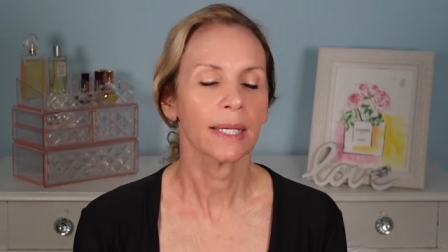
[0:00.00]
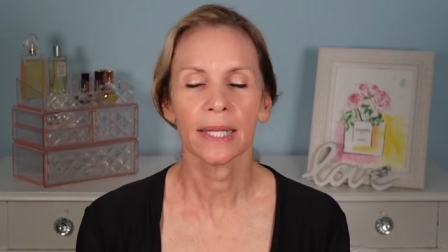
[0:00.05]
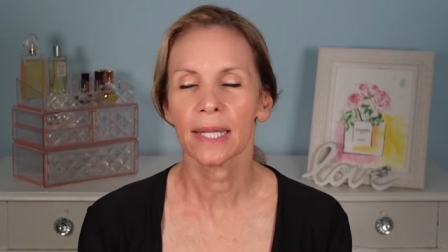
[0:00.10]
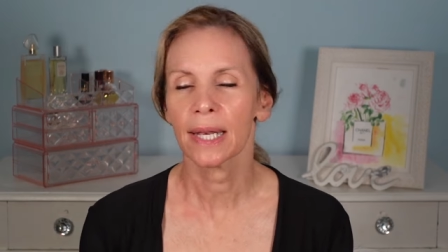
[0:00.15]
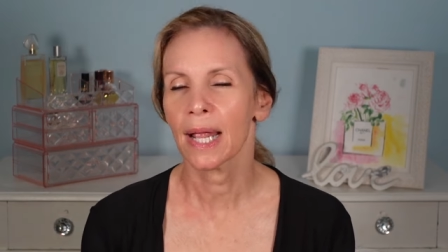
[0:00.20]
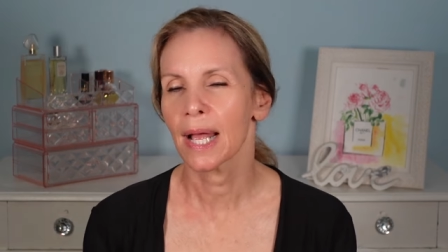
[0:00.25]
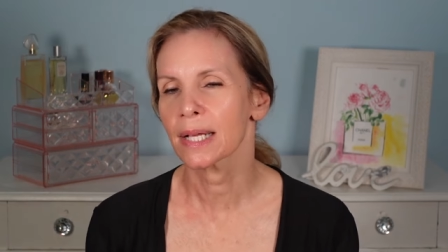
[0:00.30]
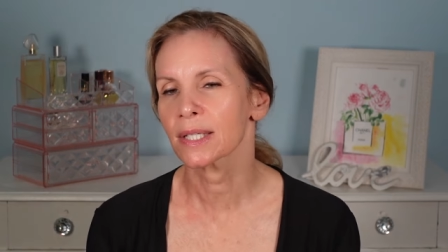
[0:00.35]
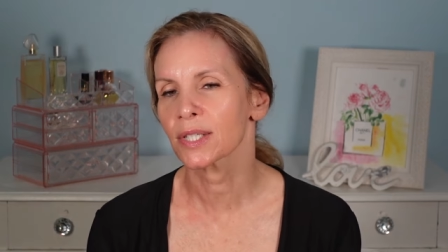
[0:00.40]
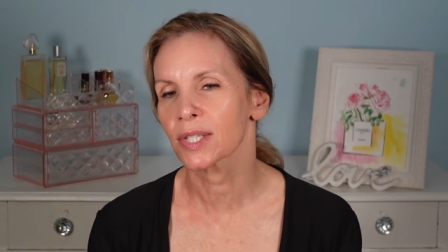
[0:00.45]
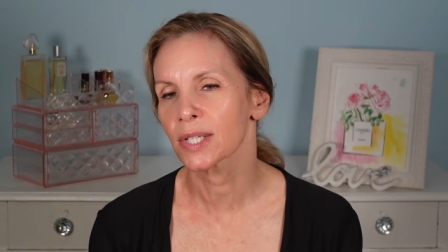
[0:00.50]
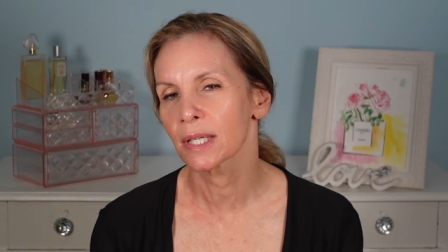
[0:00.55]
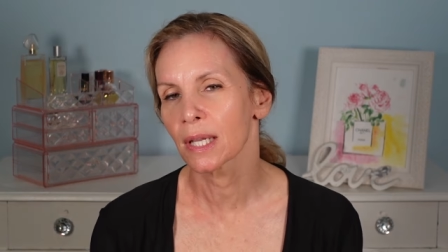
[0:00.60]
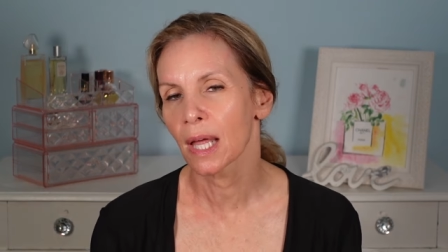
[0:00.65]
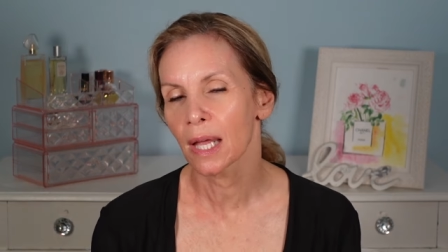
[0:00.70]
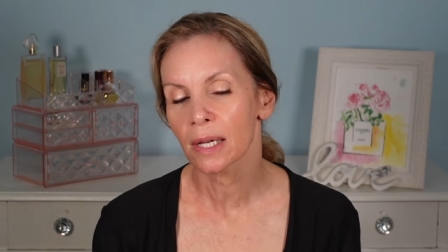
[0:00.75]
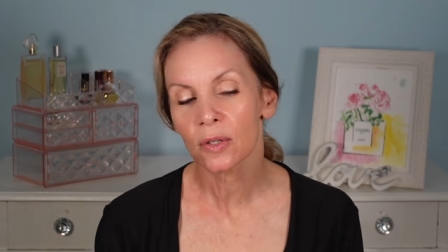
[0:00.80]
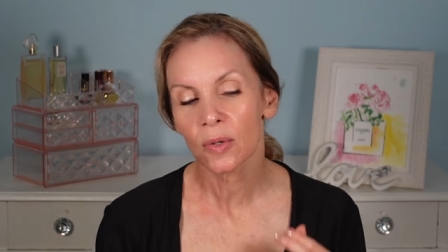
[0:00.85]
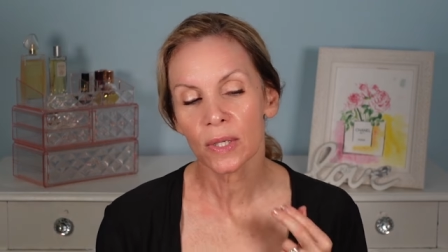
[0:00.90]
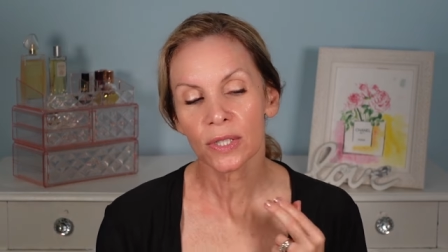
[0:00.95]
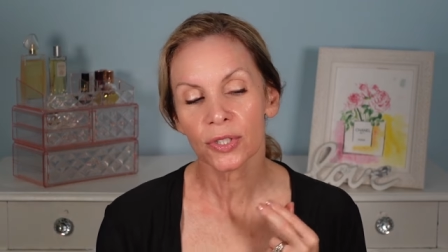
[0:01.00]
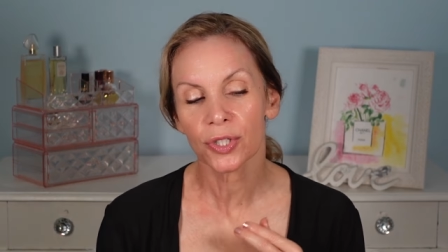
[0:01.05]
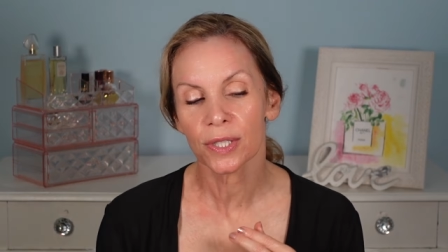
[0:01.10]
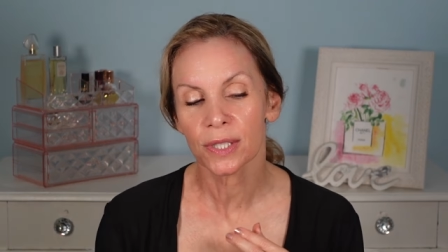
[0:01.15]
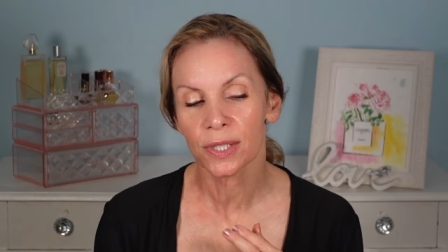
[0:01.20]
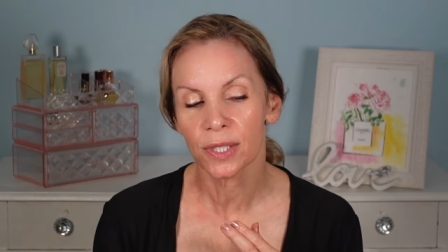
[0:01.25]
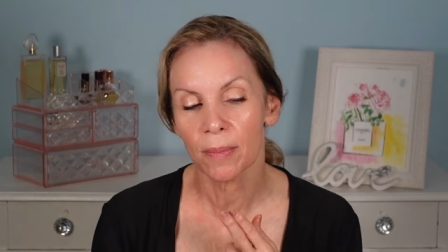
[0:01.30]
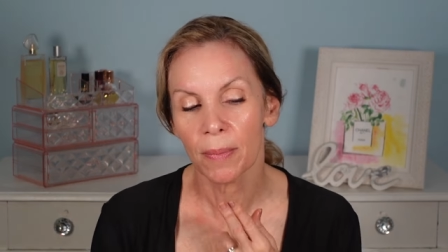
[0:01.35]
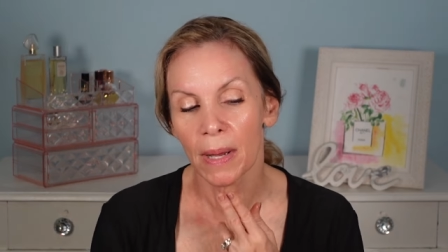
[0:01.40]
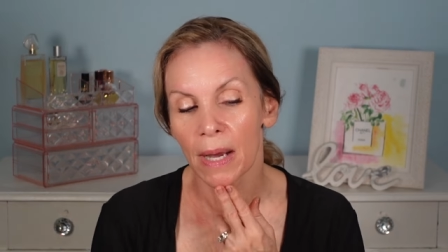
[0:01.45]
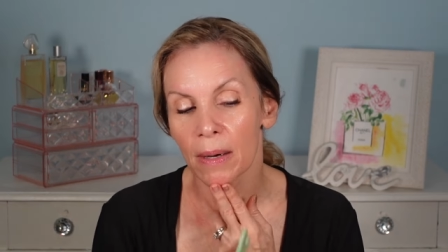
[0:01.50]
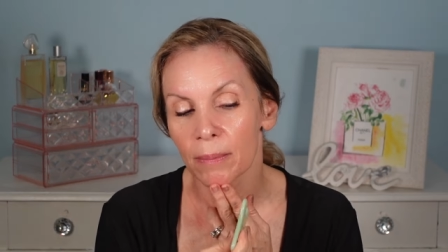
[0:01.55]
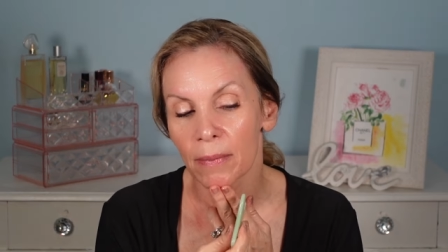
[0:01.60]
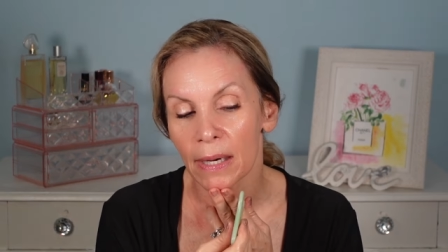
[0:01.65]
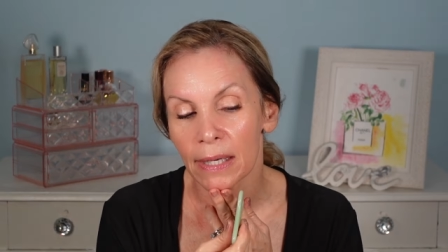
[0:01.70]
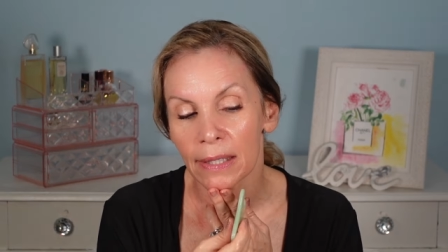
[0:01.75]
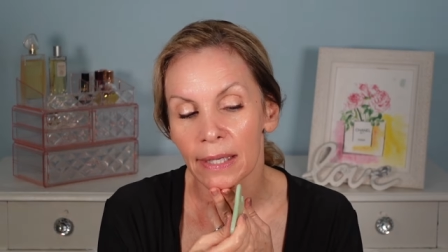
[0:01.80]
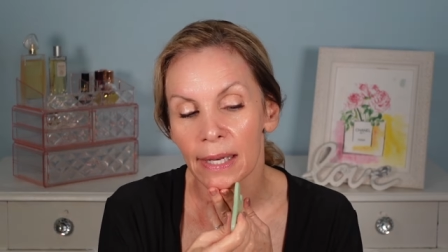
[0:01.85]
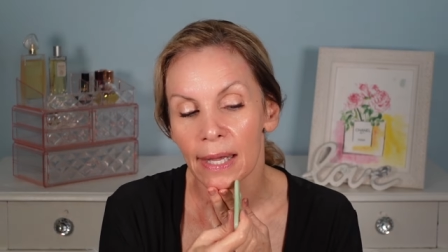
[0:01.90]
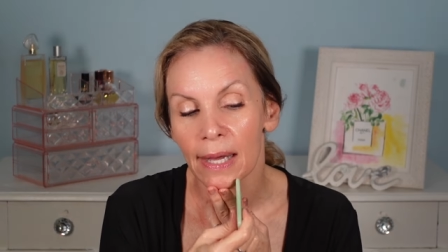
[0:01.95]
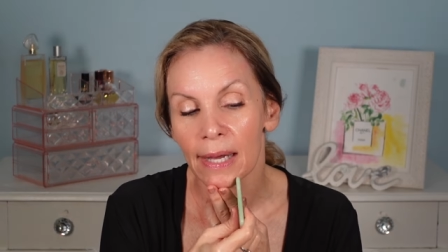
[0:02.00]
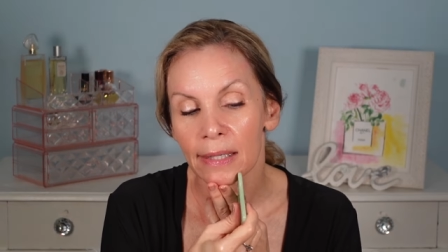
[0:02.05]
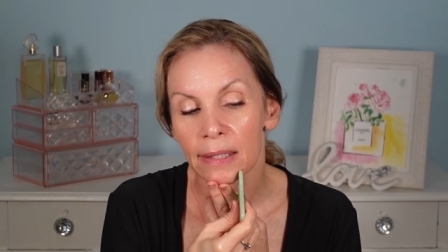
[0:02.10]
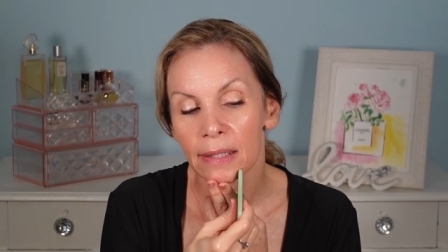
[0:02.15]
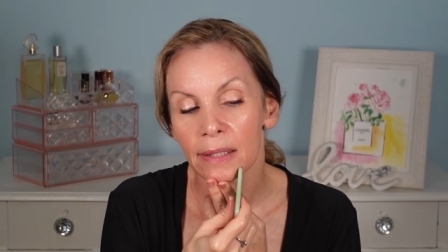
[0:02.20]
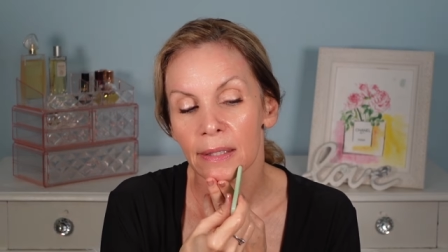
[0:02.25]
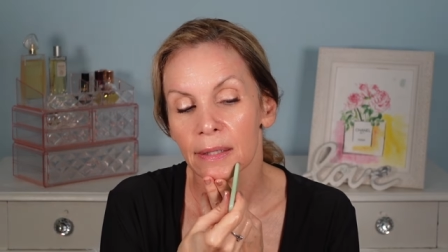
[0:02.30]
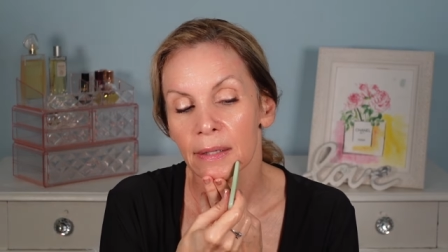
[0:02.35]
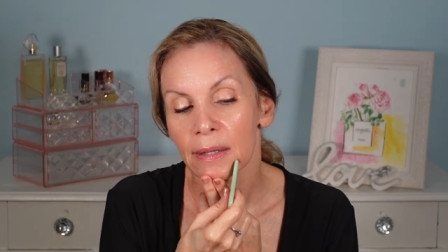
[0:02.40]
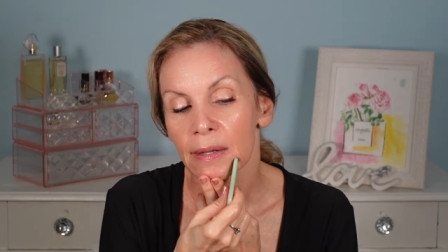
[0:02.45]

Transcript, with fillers: get asked a lot of questions about my neck